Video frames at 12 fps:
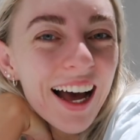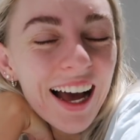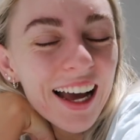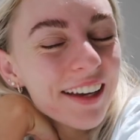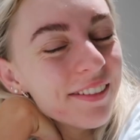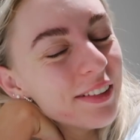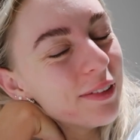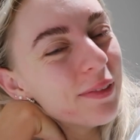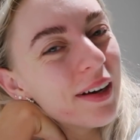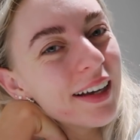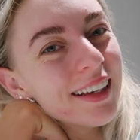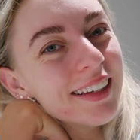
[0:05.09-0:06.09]
Hi
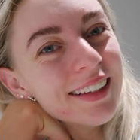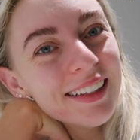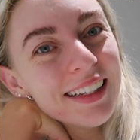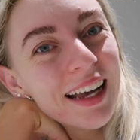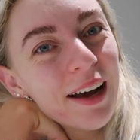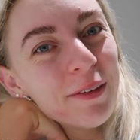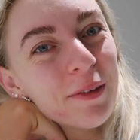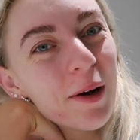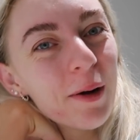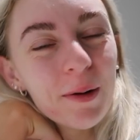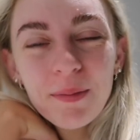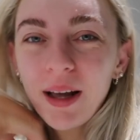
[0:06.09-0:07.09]
everyone,
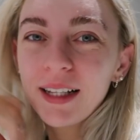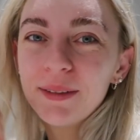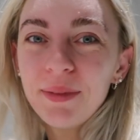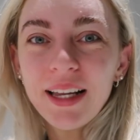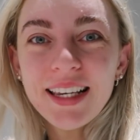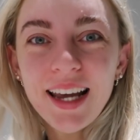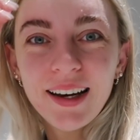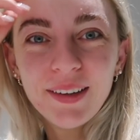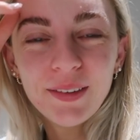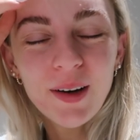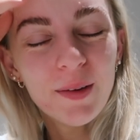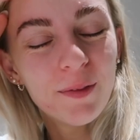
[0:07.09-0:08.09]
welcome back to my
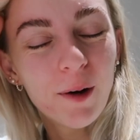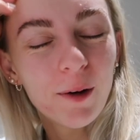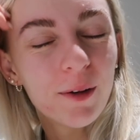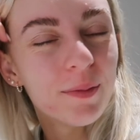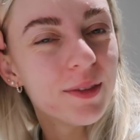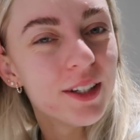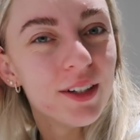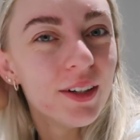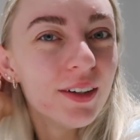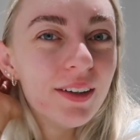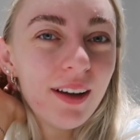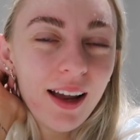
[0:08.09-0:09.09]
channel and welcome
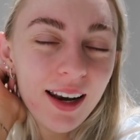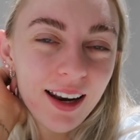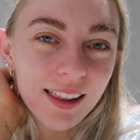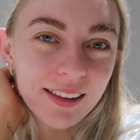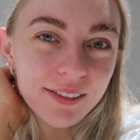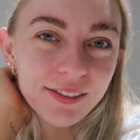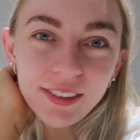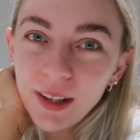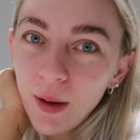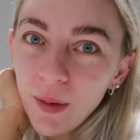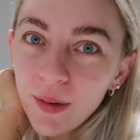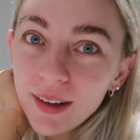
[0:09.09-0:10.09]
to another
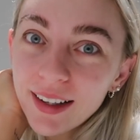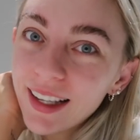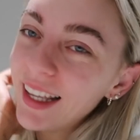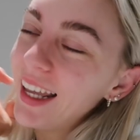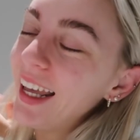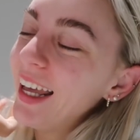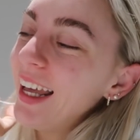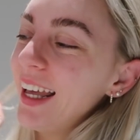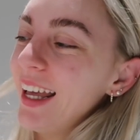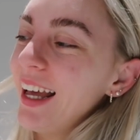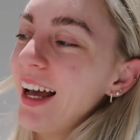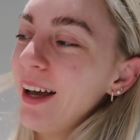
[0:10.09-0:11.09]
vlog.
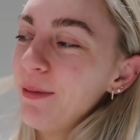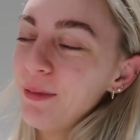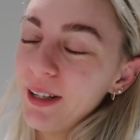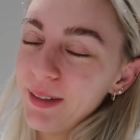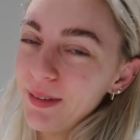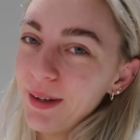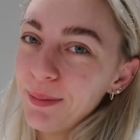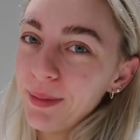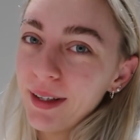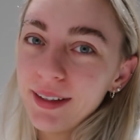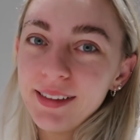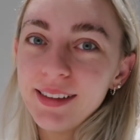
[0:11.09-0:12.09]
I'm whispering
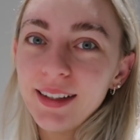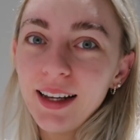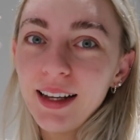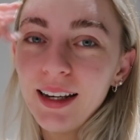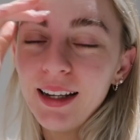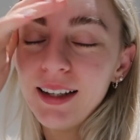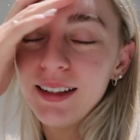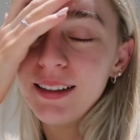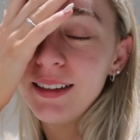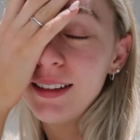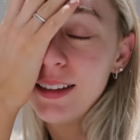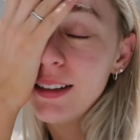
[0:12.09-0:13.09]
because it
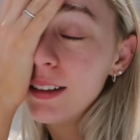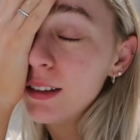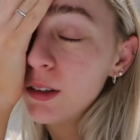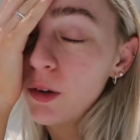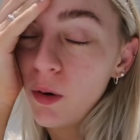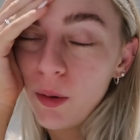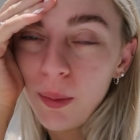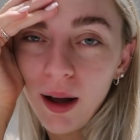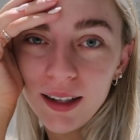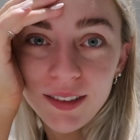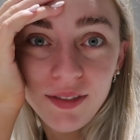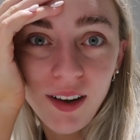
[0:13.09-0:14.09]
is
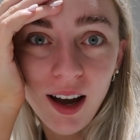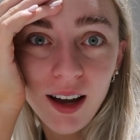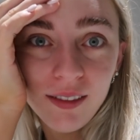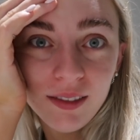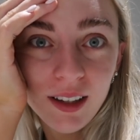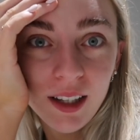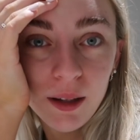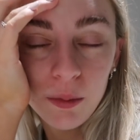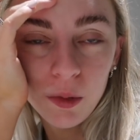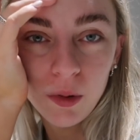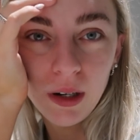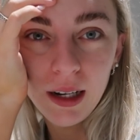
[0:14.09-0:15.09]
5:15 in the
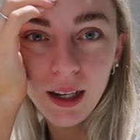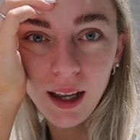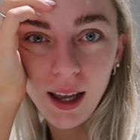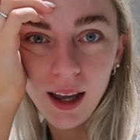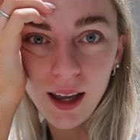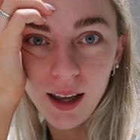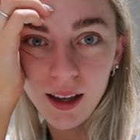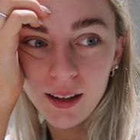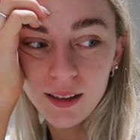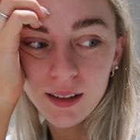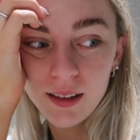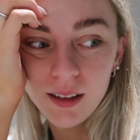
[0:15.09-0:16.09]
morning
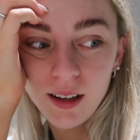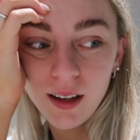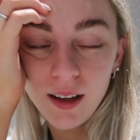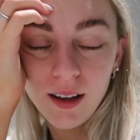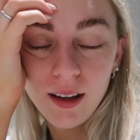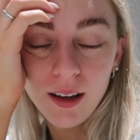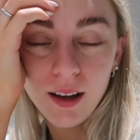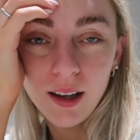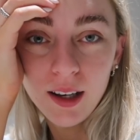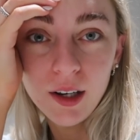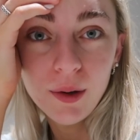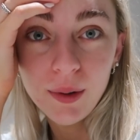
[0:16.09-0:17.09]
and
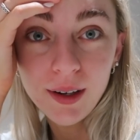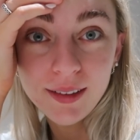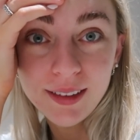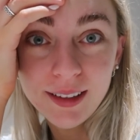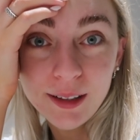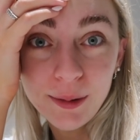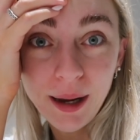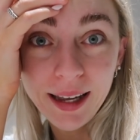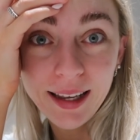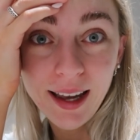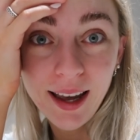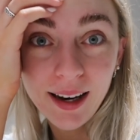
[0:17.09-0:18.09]
no one else is awake
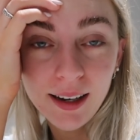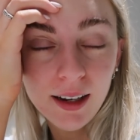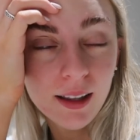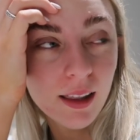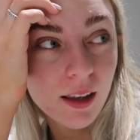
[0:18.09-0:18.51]
yet.